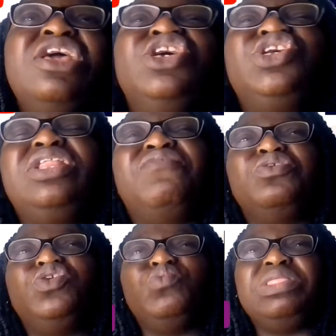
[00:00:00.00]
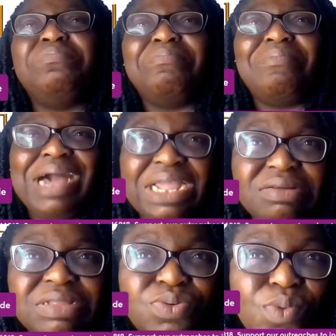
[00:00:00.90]
Usually for those with
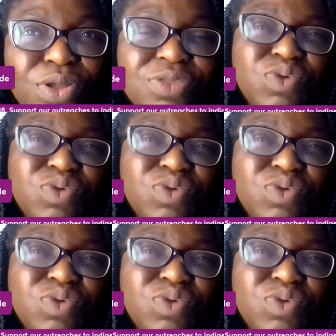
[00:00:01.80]
mild ones,